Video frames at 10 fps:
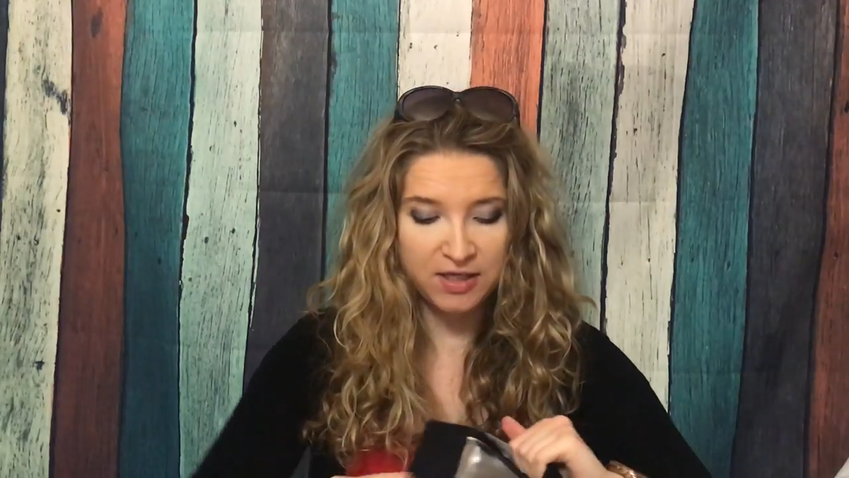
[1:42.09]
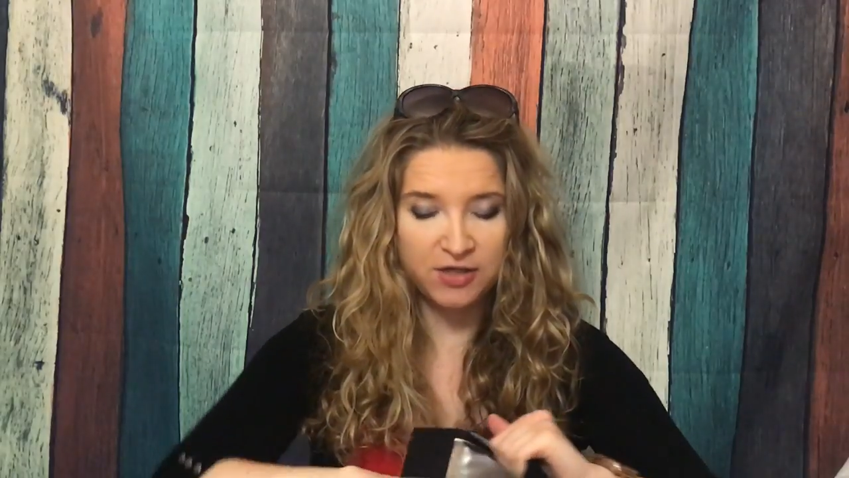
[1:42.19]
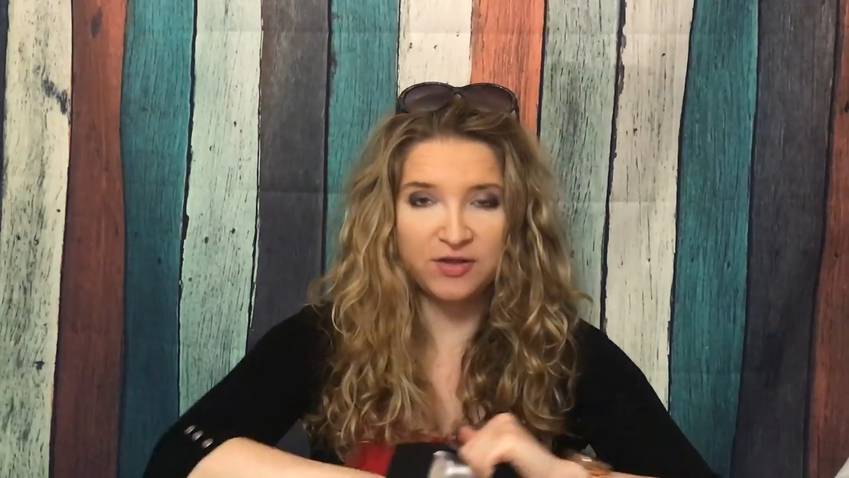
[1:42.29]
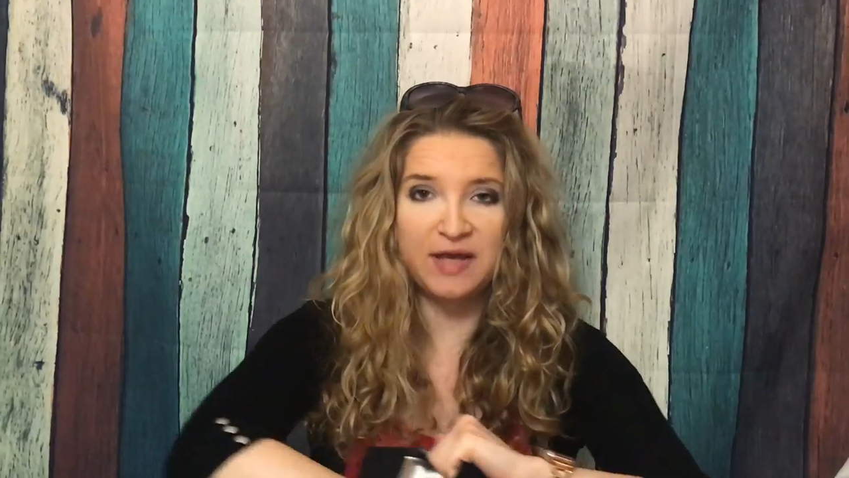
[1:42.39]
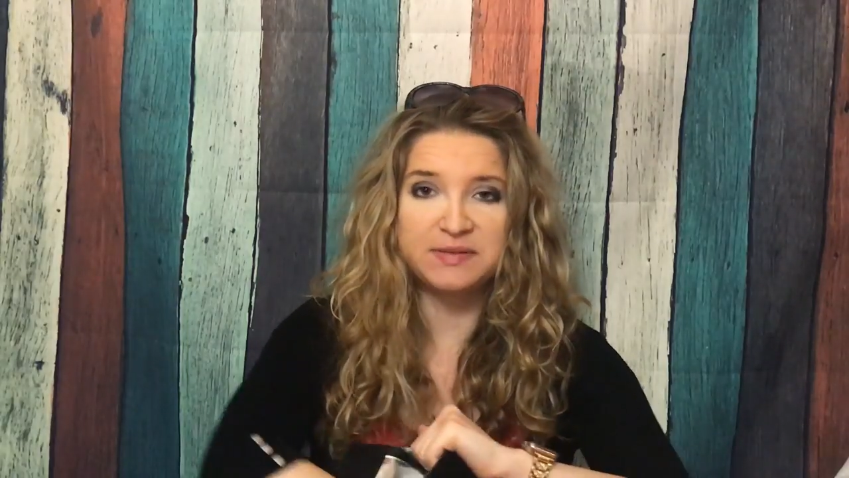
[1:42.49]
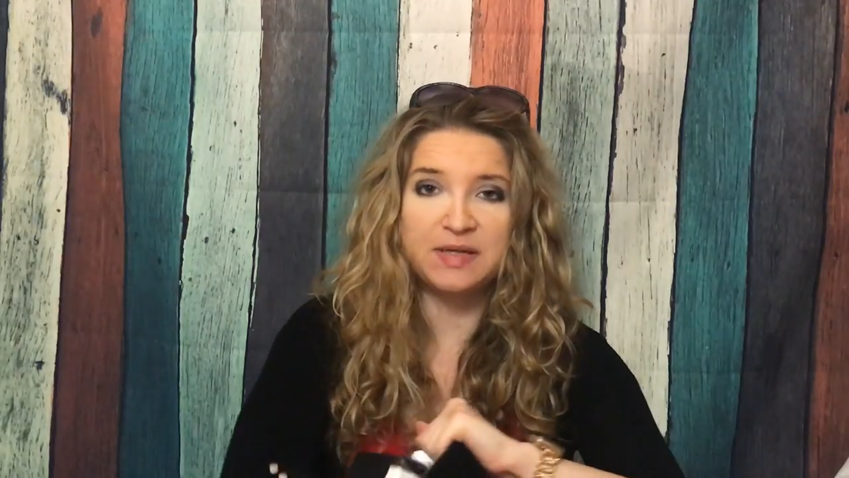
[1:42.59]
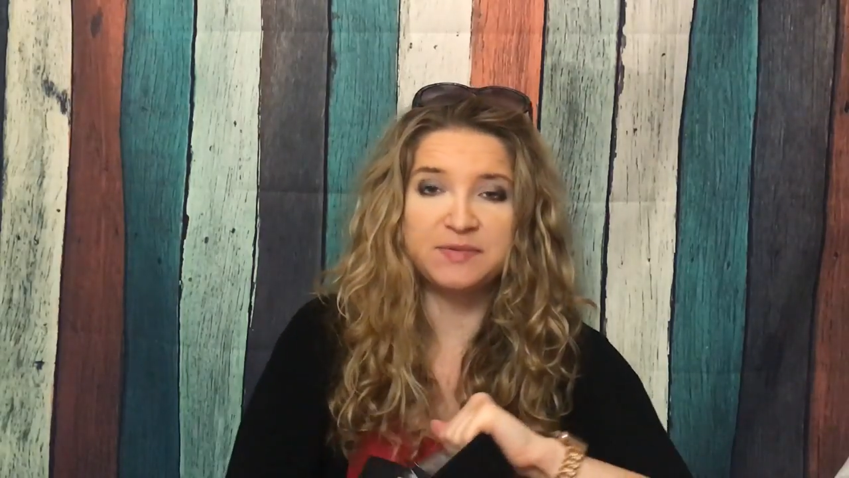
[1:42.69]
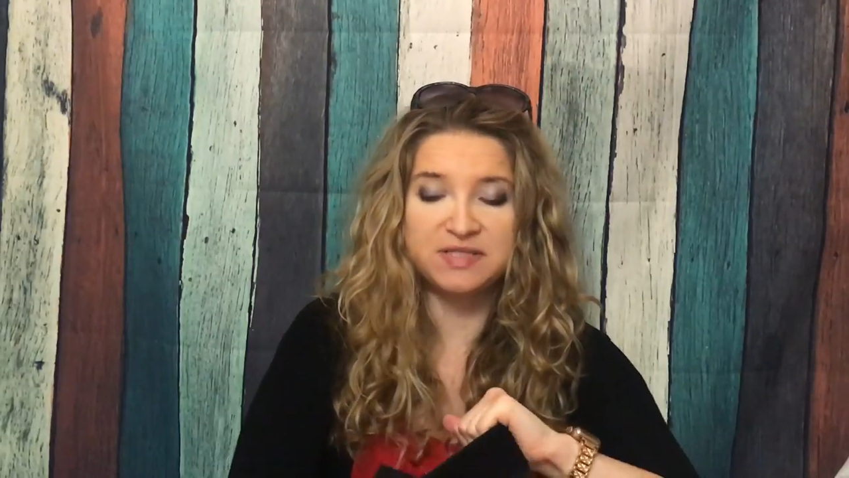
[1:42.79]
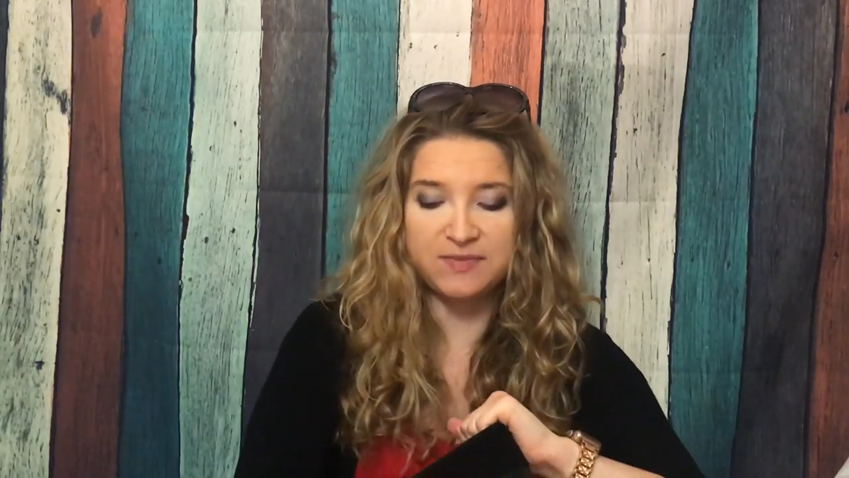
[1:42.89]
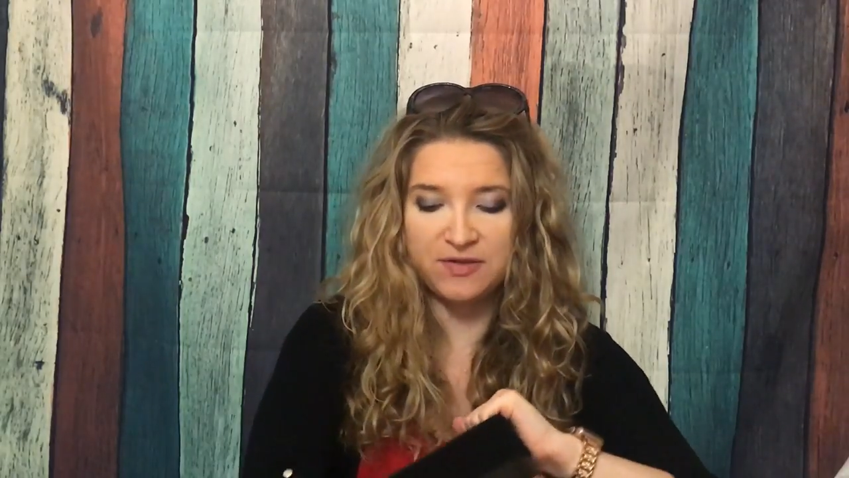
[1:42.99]
Your laptop
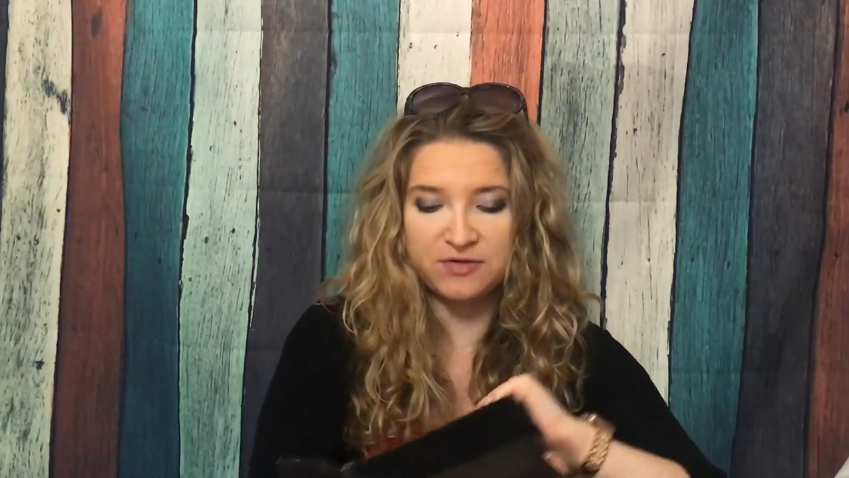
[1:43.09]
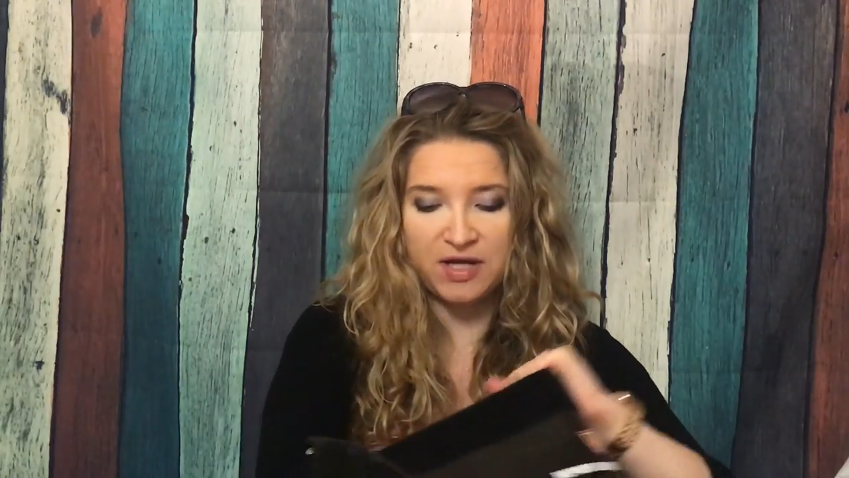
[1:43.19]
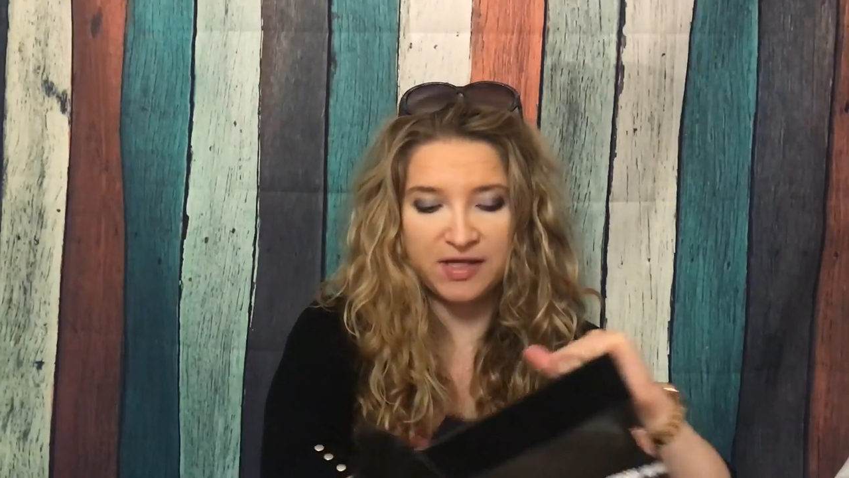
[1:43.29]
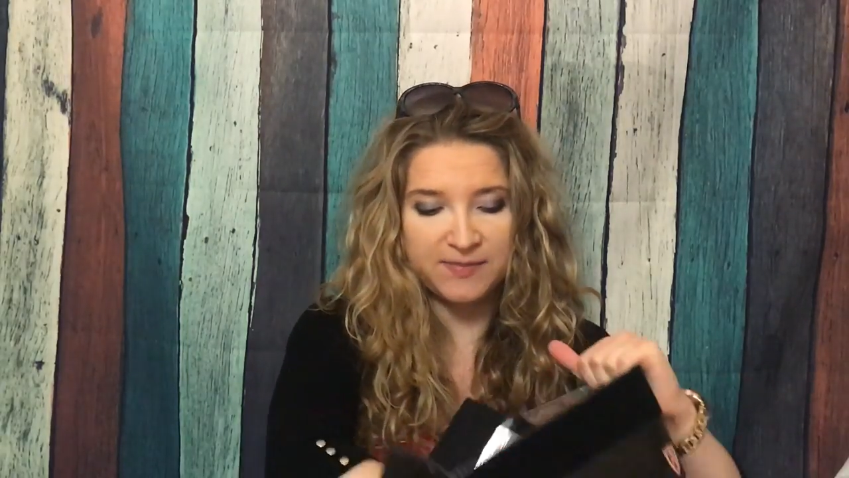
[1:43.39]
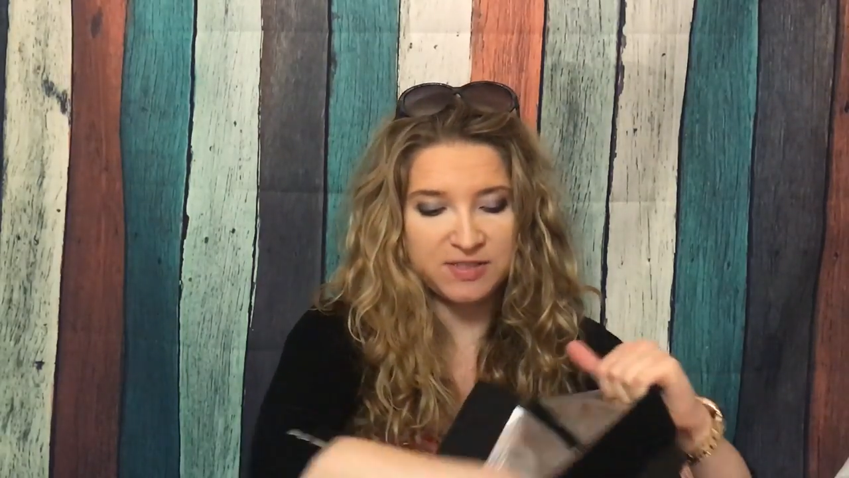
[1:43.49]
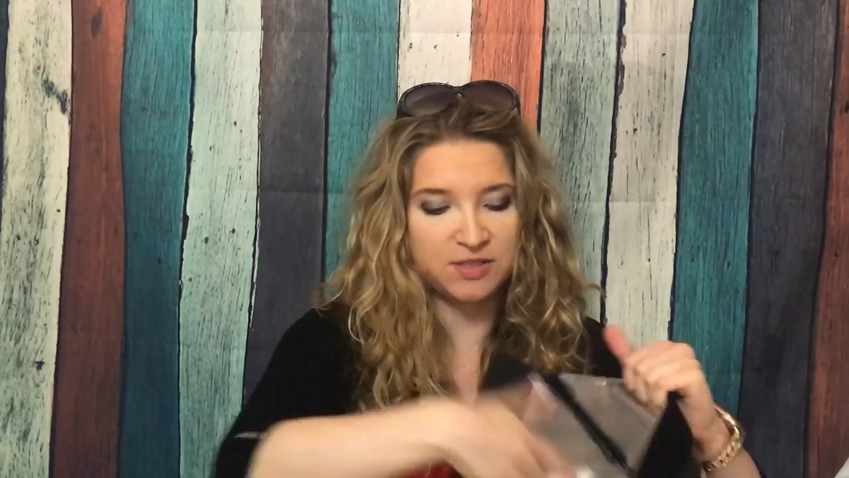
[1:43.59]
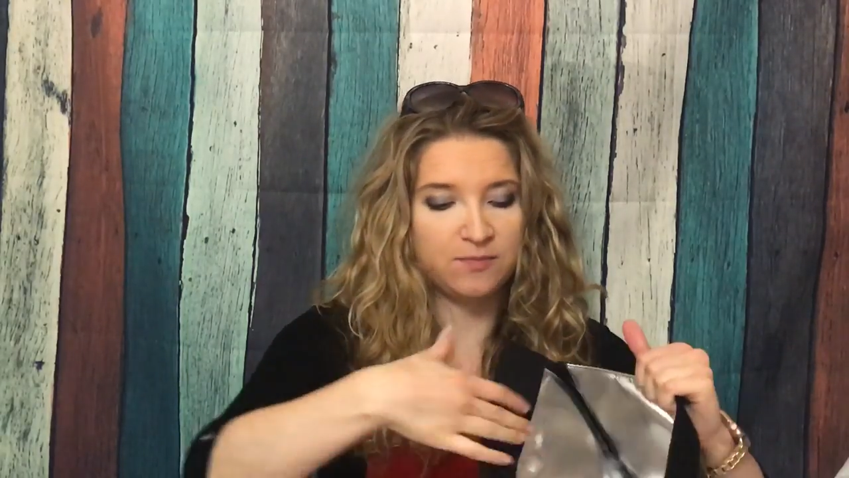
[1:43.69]
and some other documents.